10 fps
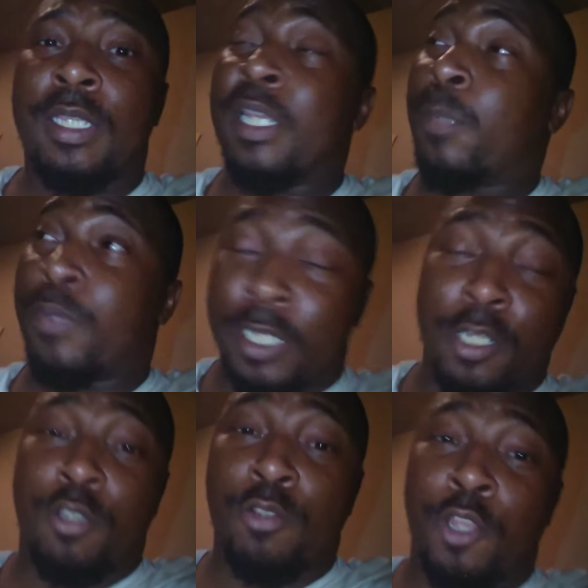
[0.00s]
in the
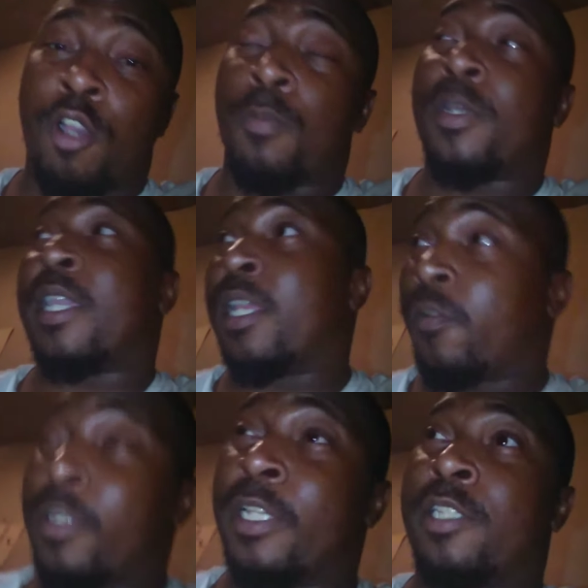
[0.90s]
political dogma and the
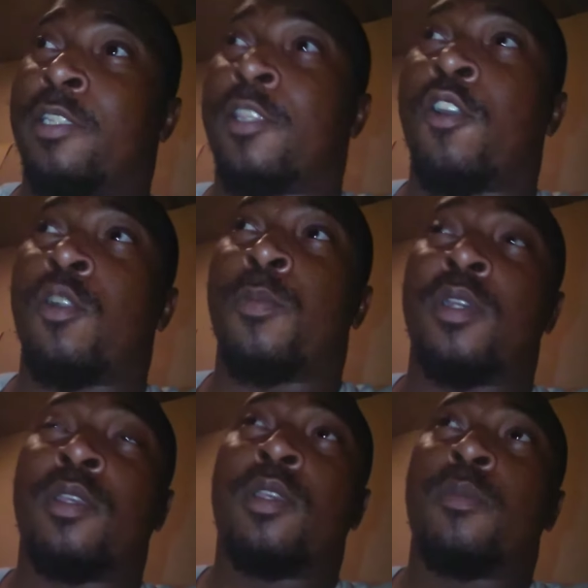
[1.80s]
religious dogma.
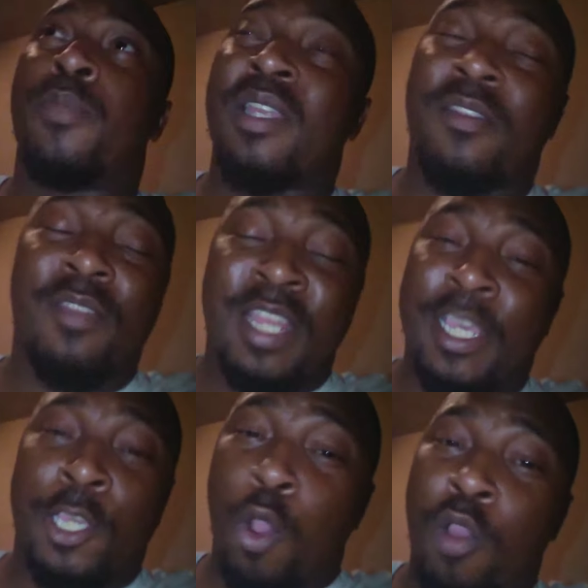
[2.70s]
But
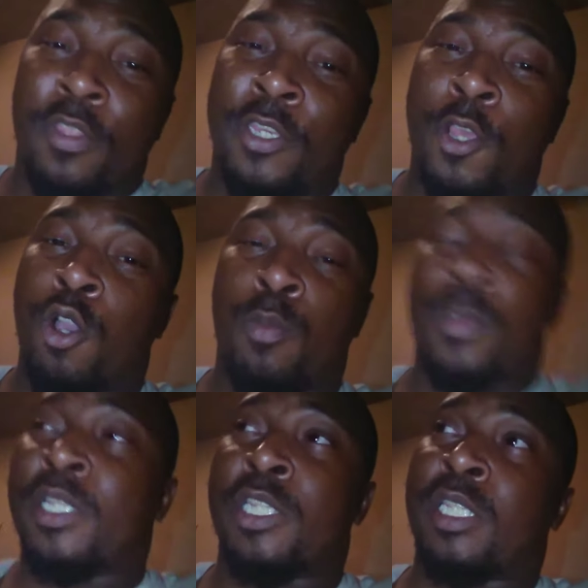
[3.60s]
let go of the
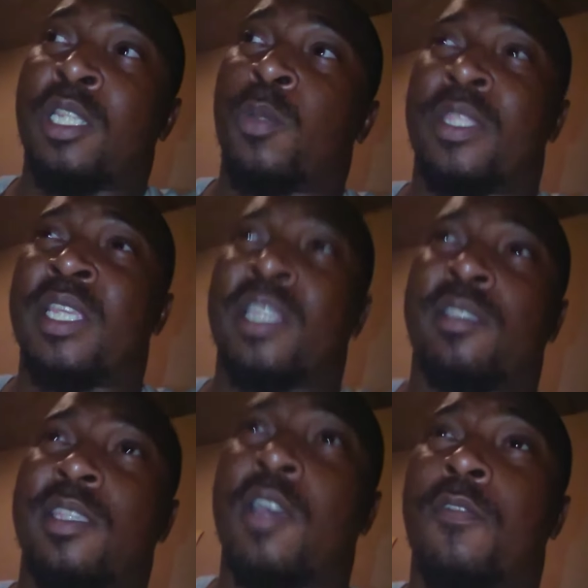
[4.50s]
dogma and just look within
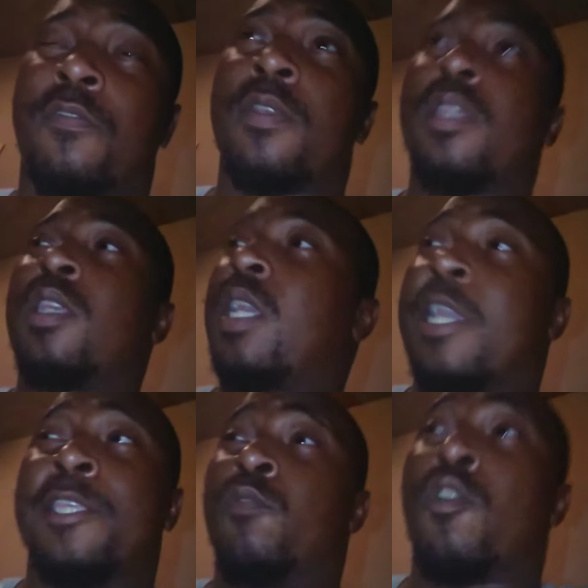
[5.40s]
yourself,
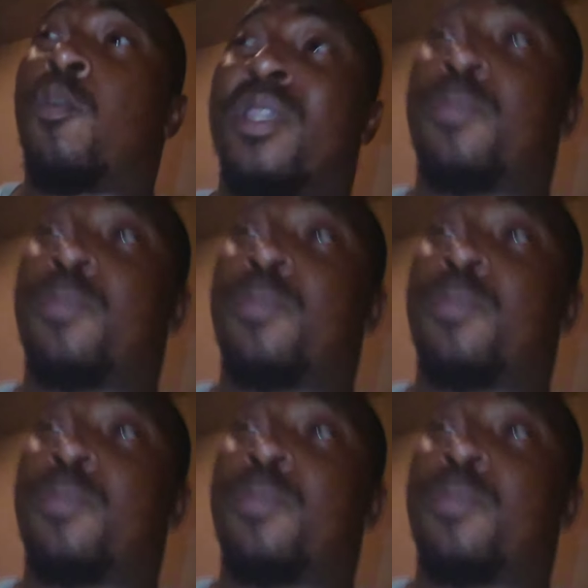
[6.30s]
and you won't be